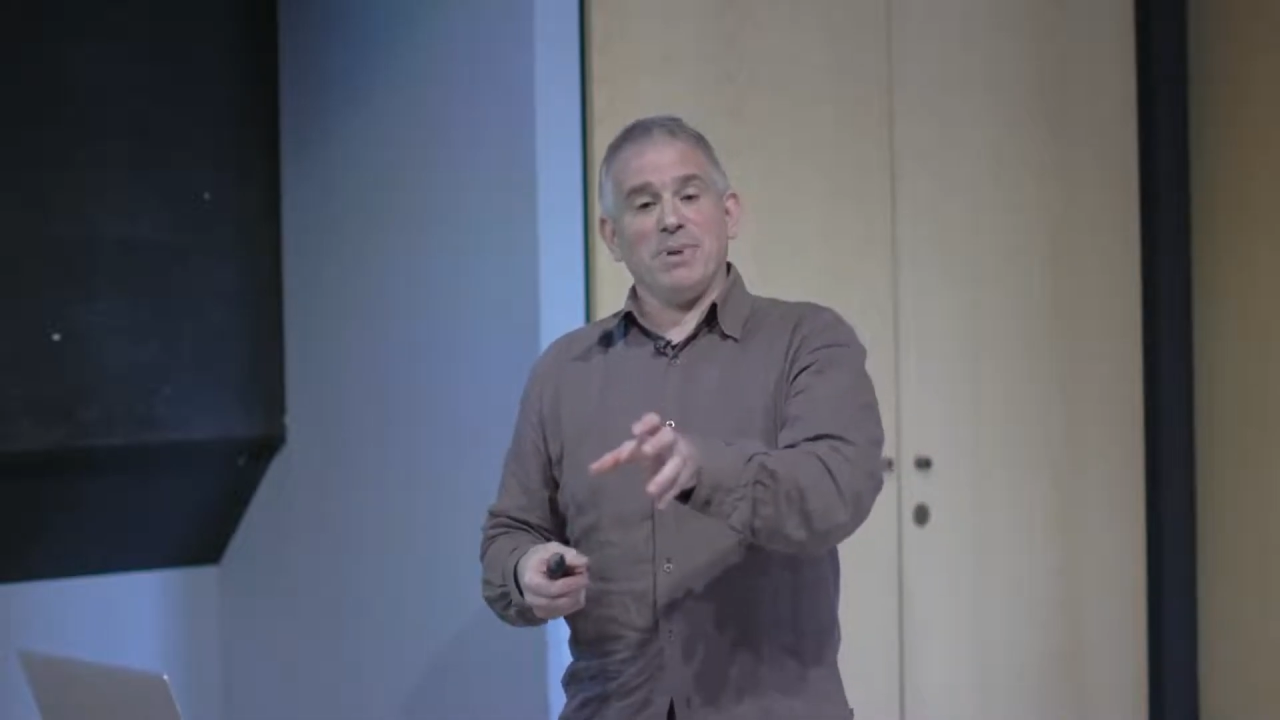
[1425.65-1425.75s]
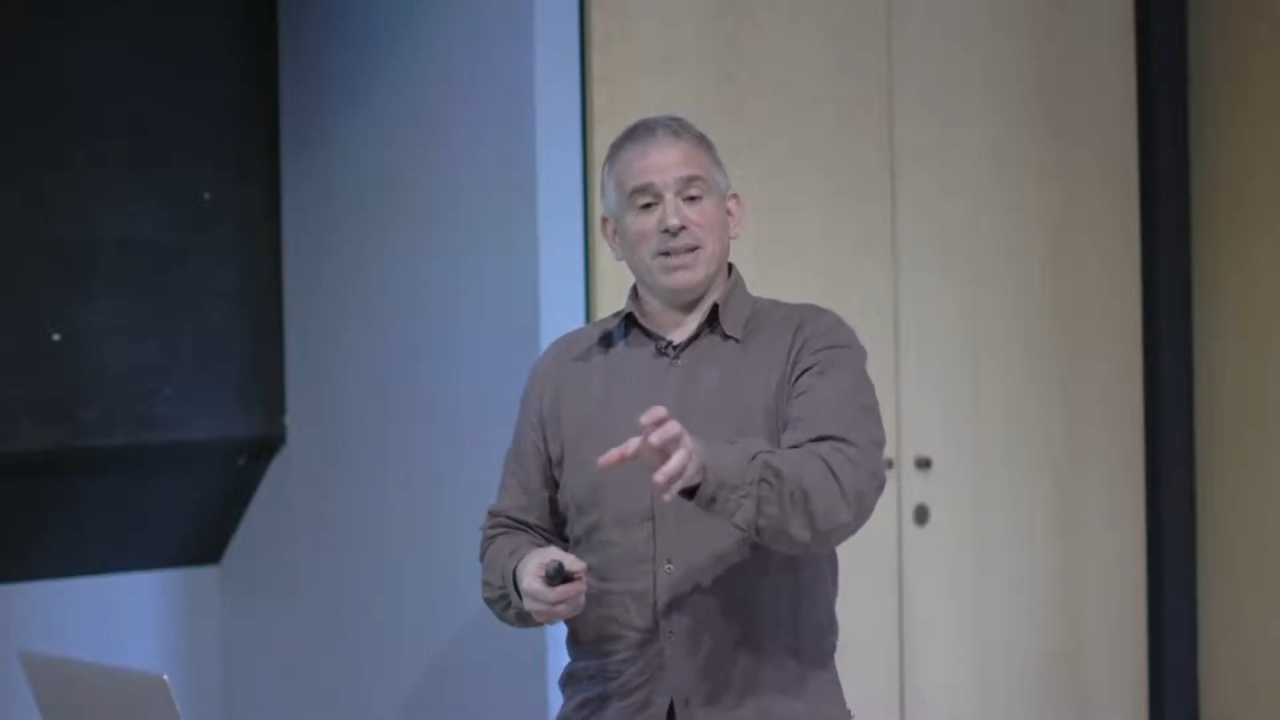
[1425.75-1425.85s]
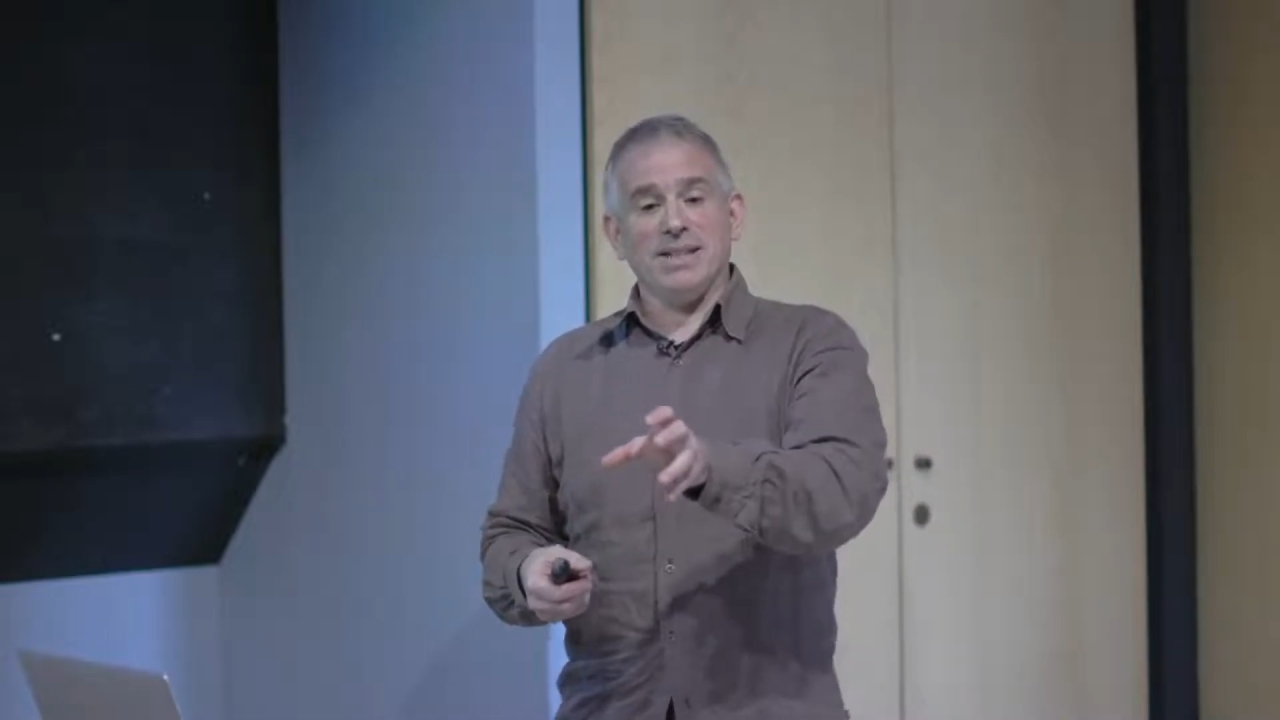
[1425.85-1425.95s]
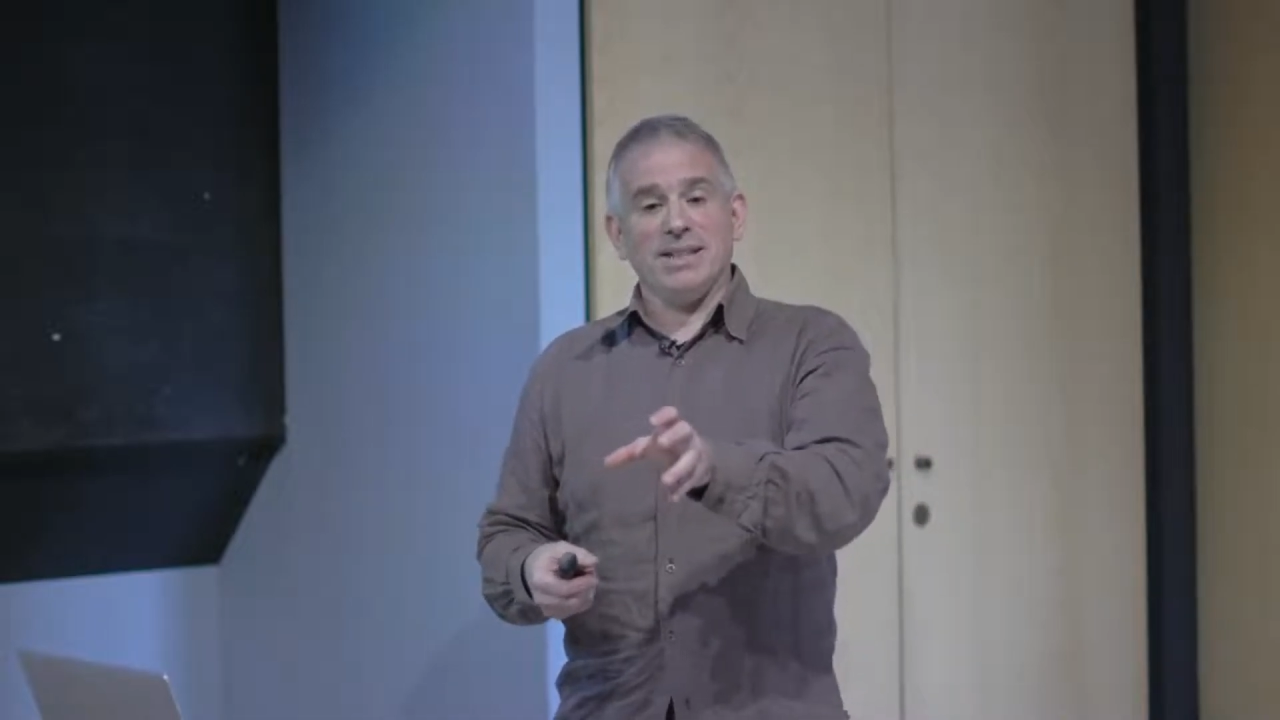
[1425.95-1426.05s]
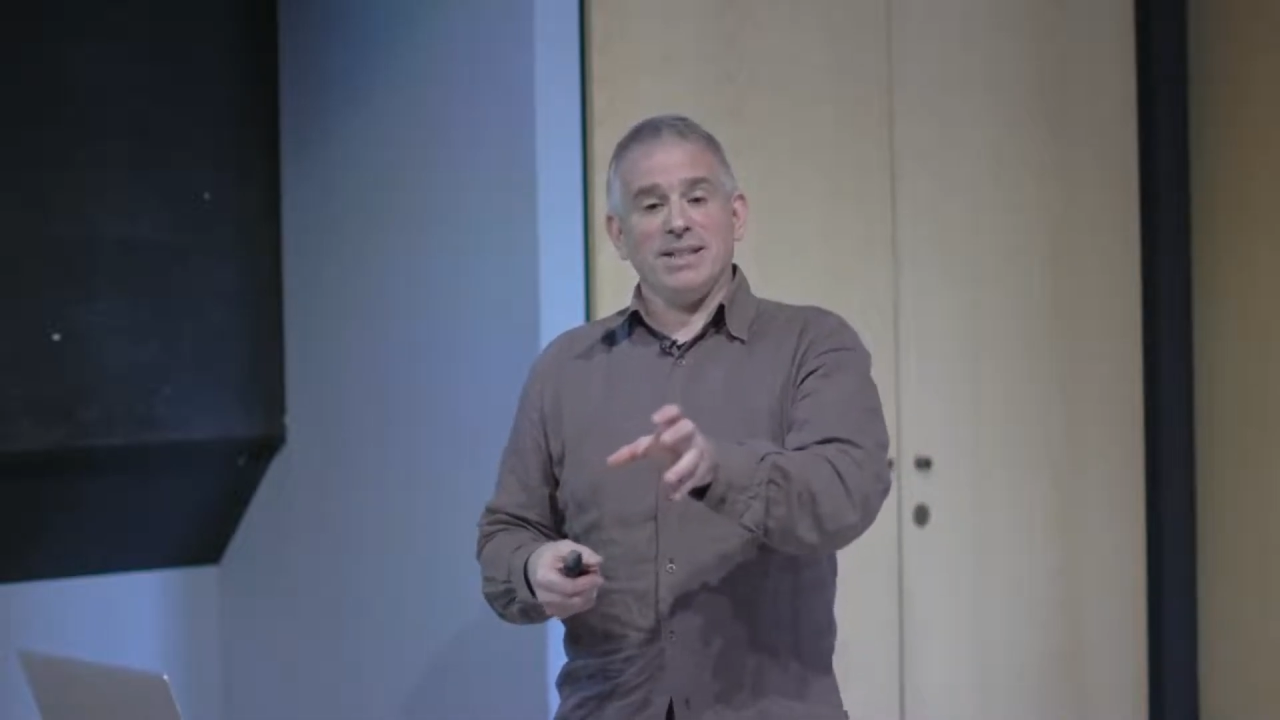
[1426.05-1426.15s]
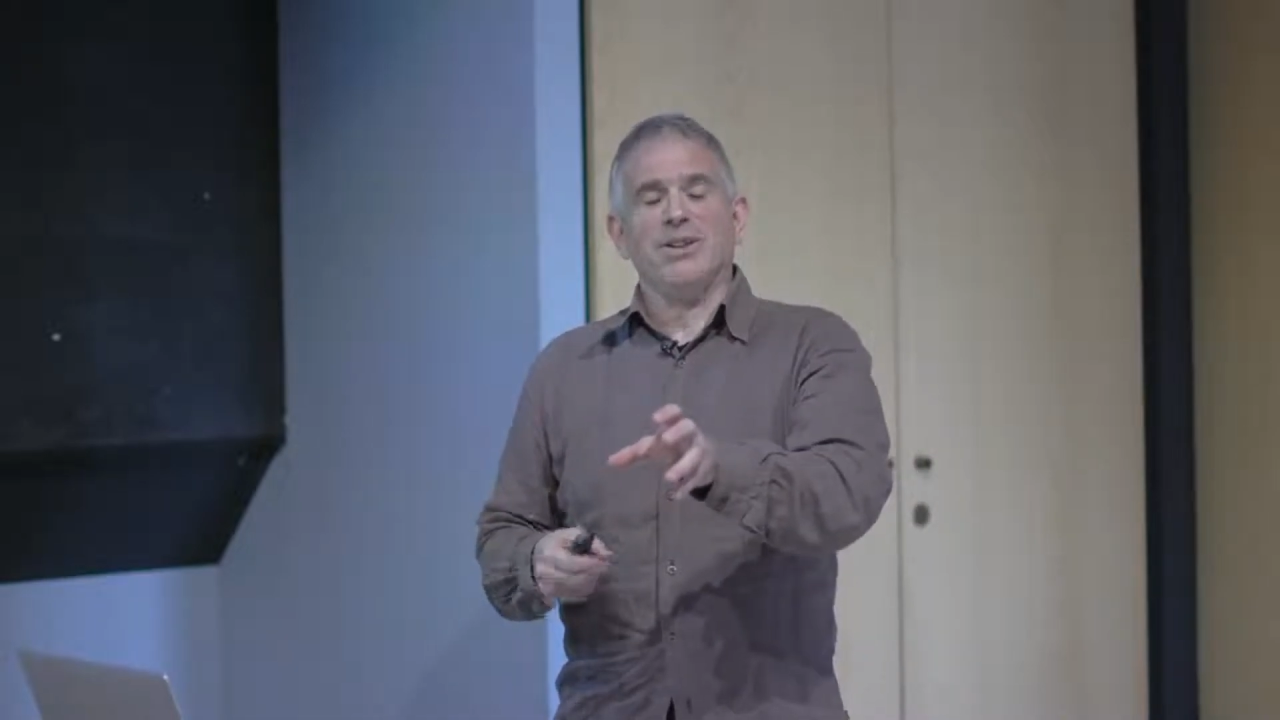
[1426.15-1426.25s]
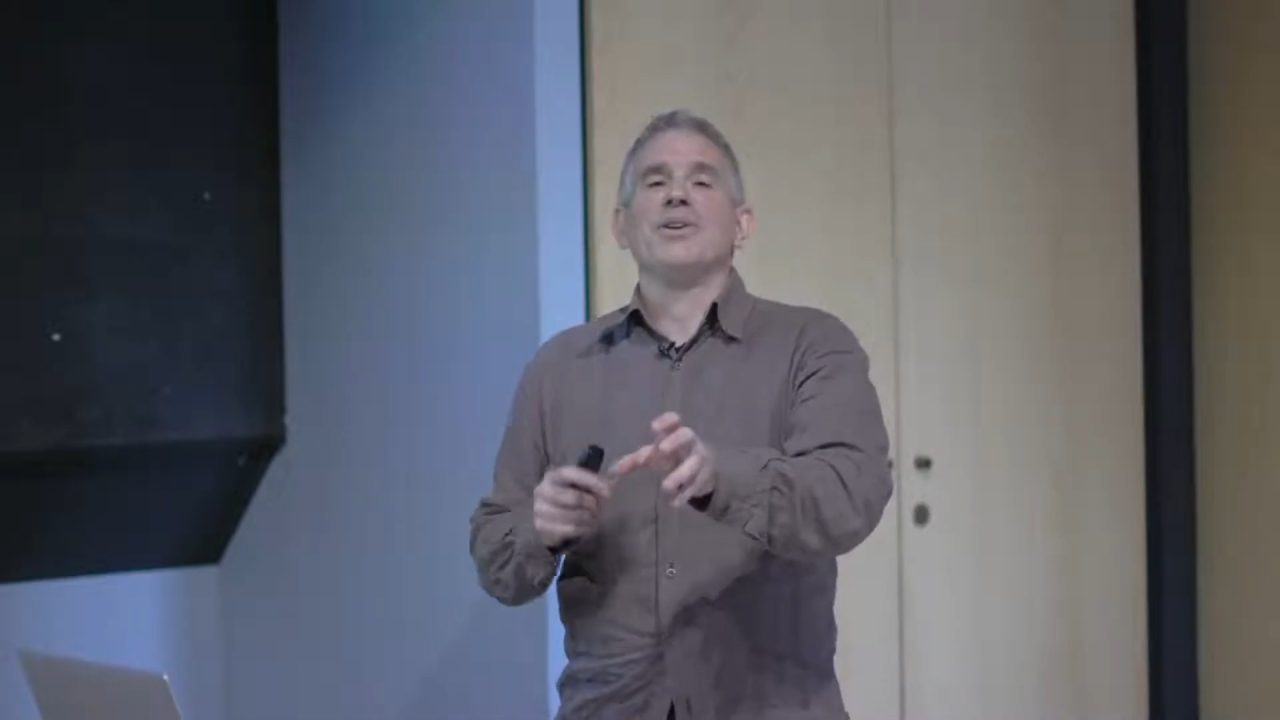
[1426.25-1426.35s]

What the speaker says: planet that,